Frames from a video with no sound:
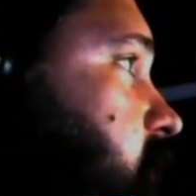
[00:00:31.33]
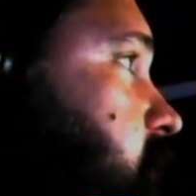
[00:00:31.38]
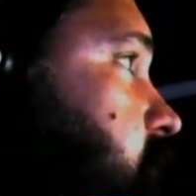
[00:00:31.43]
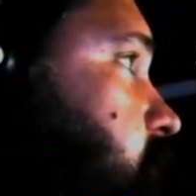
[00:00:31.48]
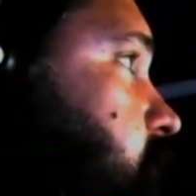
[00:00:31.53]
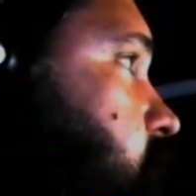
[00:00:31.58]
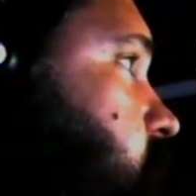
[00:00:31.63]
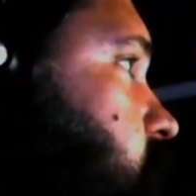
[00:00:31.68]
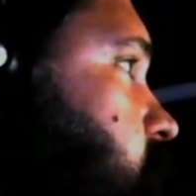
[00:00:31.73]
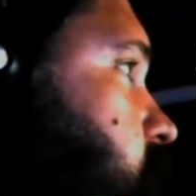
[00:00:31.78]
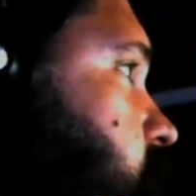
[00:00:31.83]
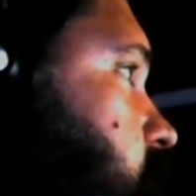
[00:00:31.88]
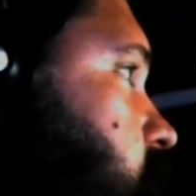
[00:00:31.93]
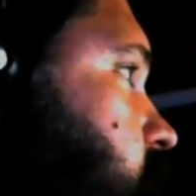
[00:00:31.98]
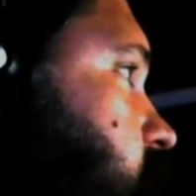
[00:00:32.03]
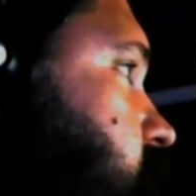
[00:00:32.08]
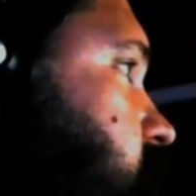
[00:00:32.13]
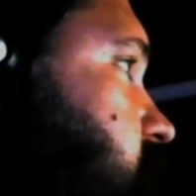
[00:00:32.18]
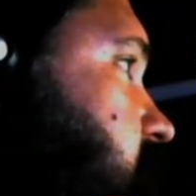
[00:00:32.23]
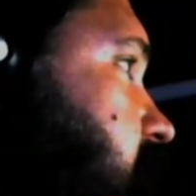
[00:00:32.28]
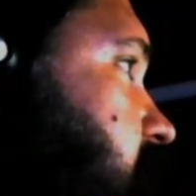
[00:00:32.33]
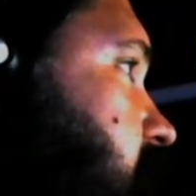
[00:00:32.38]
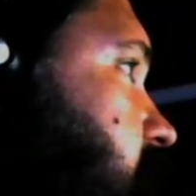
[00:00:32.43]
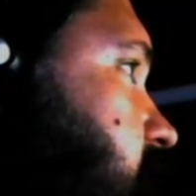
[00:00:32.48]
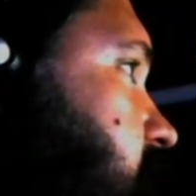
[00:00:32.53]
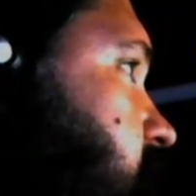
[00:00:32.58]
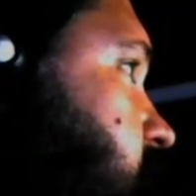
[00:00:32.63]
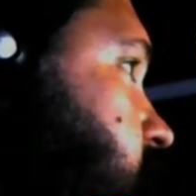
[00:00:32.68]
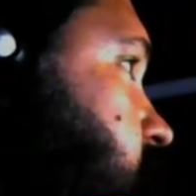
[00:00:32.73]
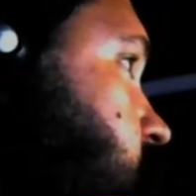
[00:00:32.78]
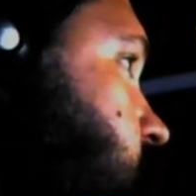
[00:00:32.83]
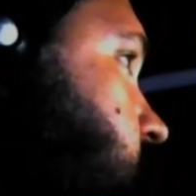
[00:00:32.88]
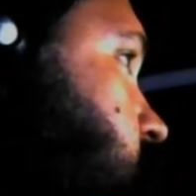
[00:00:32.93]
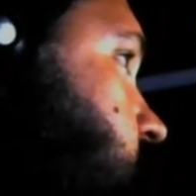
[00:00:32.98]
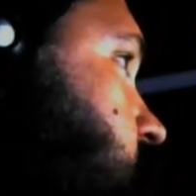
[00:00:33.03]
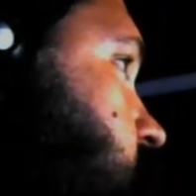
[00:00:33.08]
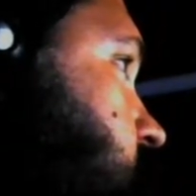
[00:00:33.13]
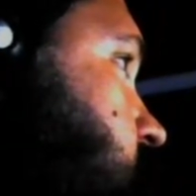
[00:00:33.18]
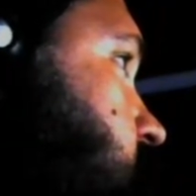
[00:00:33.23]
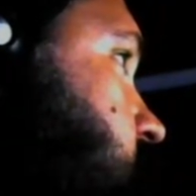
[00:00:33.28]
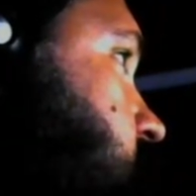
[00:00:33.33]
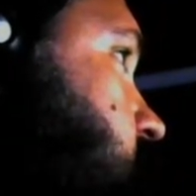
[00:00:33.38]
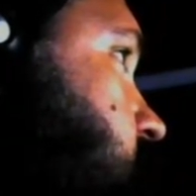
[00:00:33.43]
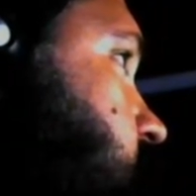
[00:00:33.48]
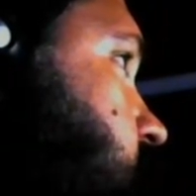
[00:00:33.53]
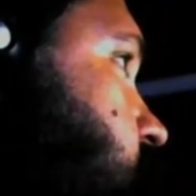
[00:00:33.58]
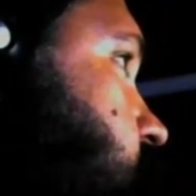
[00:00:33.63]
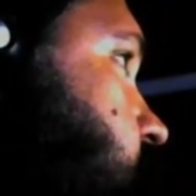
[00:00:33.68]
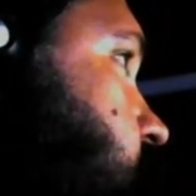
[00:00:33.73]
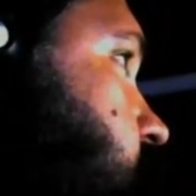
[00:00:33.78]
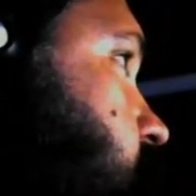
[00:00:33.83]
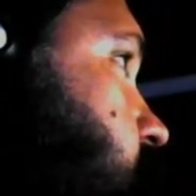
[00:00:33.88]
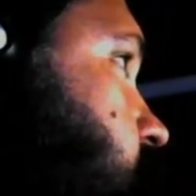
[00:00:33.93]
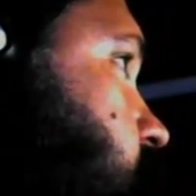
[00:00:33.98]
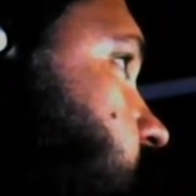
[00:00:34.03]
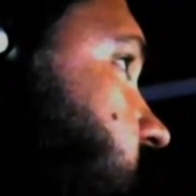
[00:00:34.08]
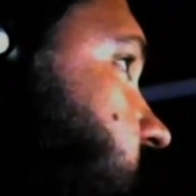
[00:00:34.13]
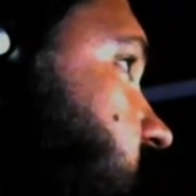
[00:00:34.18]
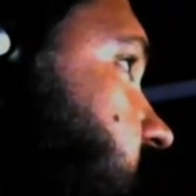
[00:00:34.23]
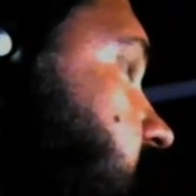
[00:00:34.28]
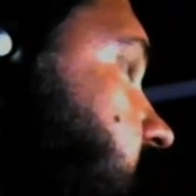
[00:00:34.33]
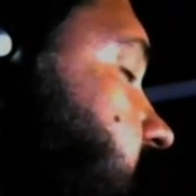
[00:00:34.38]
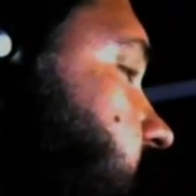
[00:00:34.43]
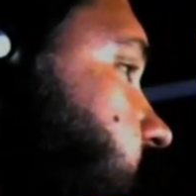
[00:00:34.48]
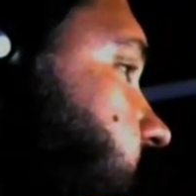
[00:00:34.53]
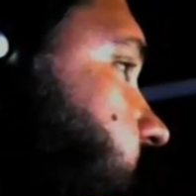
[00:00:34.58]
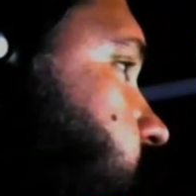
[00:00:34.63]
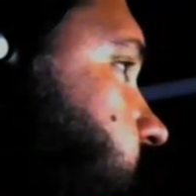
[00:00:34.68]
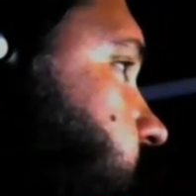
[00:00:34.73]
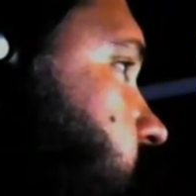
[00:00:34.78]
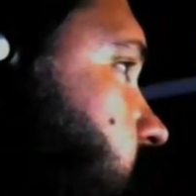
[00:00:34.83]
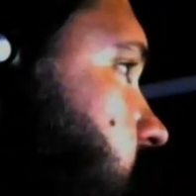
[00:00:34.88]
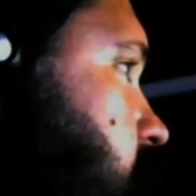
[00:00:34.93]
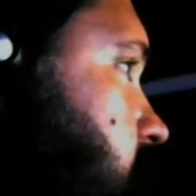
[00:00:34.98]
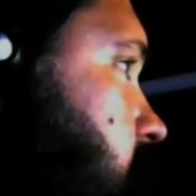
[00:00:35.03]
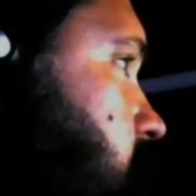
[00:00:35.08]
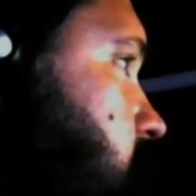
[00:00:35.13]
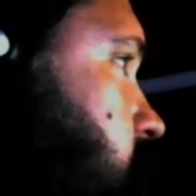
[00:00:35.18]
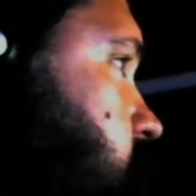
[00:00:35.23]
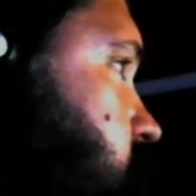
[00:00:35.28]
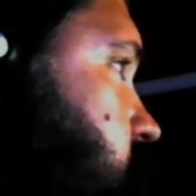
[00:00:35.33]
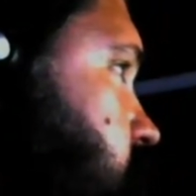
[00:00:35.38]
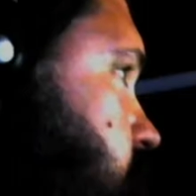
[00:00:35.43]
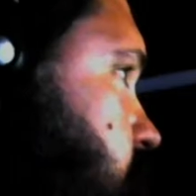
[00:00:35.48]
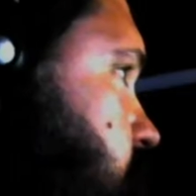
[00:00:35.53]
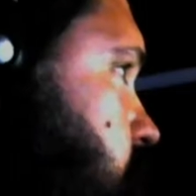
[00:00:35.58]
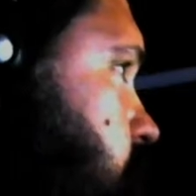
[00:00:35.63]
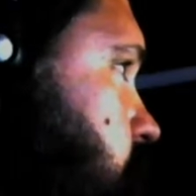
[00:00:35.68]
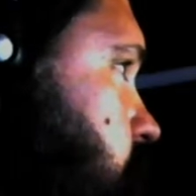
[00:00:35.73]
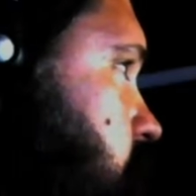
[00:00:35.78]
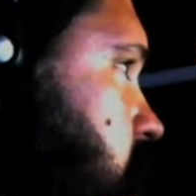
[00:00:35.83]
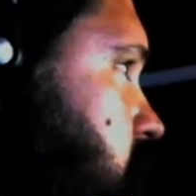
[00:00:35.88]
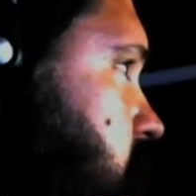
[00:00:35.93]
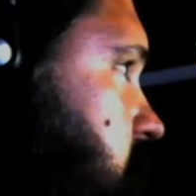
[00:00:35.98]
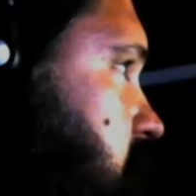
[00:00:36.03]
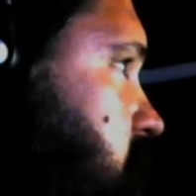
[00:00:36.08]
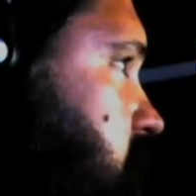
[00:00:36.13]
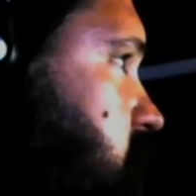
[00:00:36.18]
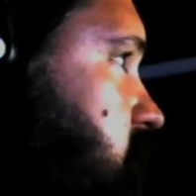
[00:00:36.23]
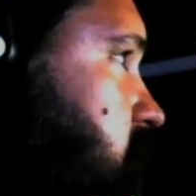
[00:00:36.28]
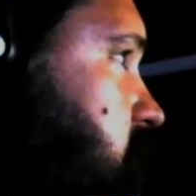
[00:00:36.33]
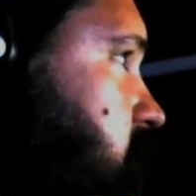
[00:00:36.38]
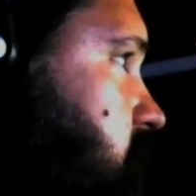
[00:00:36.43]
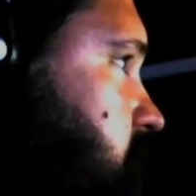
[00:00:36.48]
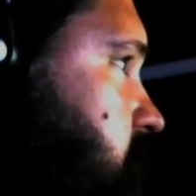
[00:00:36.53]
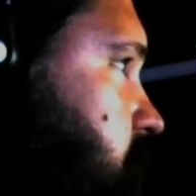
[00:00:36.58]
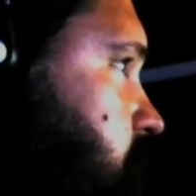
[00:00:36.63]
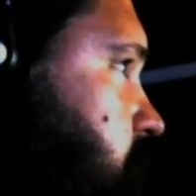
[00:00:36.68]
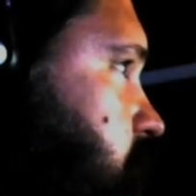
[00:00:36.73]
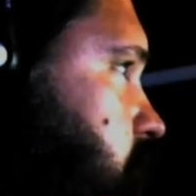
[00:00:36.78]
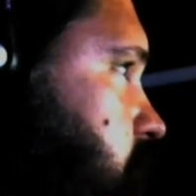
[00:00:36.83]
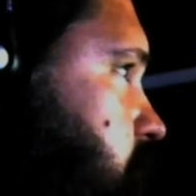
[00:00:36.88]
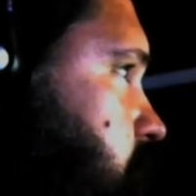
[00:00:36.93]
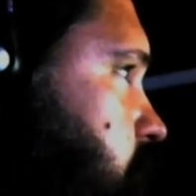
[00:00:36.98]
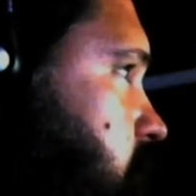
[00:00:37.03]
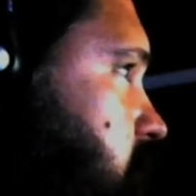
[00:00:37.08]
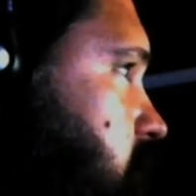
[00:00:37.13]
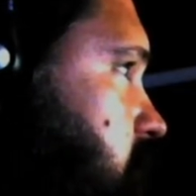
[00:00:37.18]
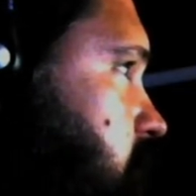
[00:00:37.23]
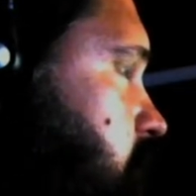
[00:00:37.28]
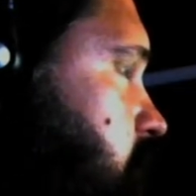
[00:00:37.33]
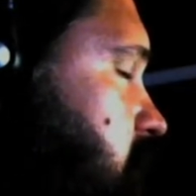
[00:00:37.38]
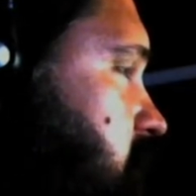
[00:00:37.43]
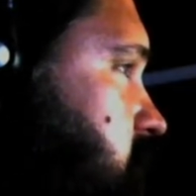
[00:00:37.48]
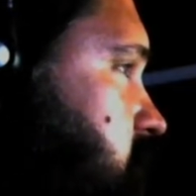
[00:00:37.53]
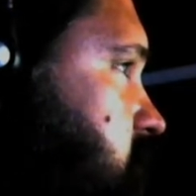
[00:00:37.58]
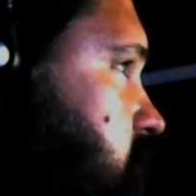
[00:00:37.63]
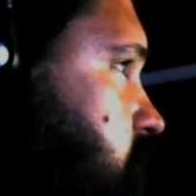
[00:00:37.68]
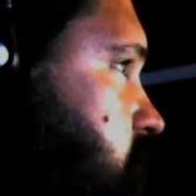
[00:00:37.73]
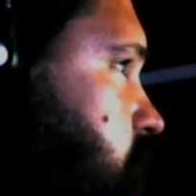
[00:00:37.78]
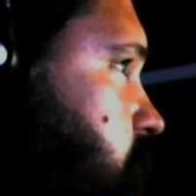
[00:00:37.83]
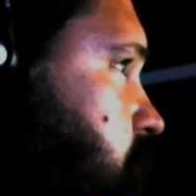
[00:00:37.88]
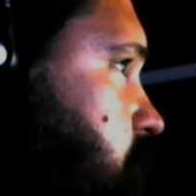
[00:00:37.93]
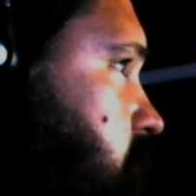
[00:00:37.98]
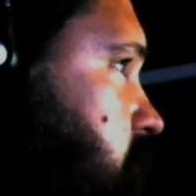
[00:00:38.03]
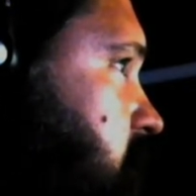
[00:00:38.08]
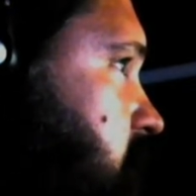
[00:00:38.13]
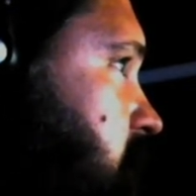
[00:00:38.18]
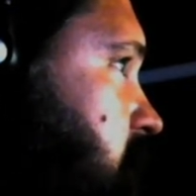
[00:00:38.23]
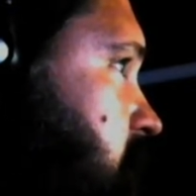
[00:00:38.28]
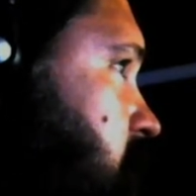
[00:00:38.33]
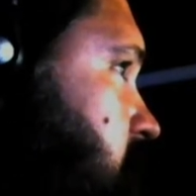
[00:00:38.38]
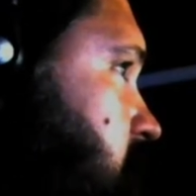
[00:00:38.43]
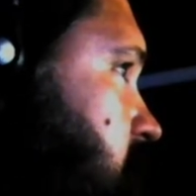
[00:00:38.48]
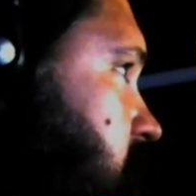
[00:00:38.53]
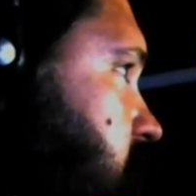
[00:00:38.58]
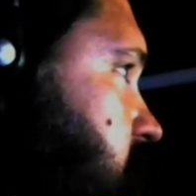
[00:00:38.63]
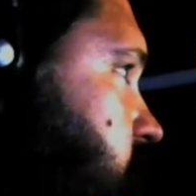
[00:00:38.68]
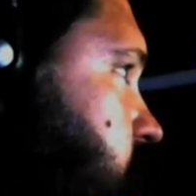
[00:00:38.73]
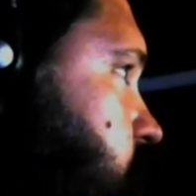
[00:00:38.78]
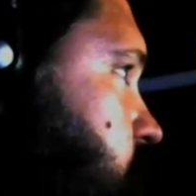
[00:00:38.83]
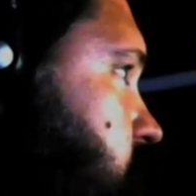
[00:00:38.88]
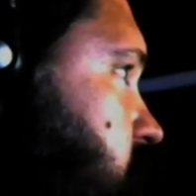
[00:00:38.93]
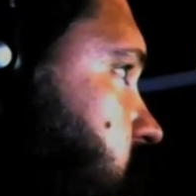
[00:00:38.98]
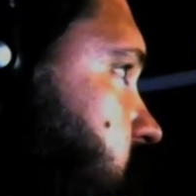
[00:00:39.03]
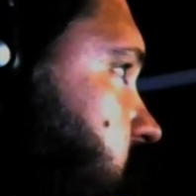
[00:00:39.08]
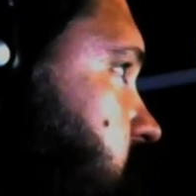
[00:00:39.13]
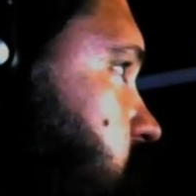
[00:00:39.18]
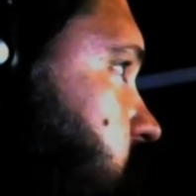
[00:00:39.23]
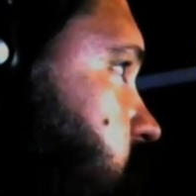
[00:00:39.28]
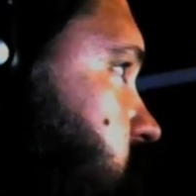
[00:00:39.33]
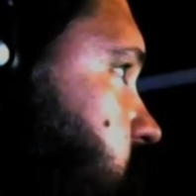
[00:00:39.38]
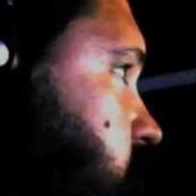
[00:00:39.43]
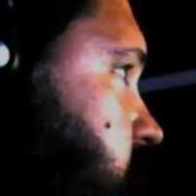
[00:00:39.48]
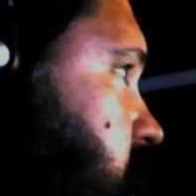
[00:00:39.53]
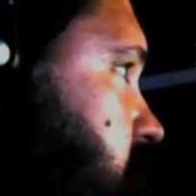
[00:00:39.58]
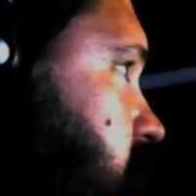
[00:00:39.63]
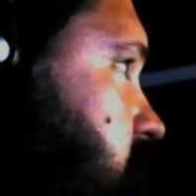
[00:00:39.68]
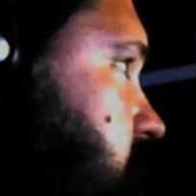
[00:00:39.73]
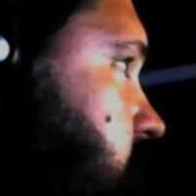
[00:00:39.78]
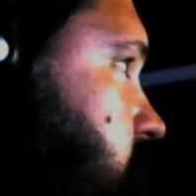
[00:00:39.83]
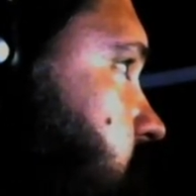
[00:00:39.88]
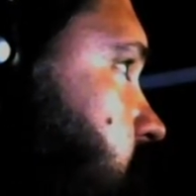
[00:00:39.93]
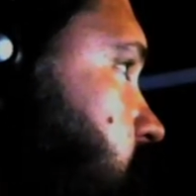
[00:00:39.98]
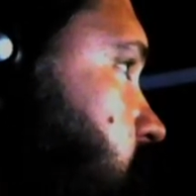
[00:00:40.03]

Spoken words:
first article today from the hackernews.com, sudo flaw lets Linux users run commands as root even when they're restricted.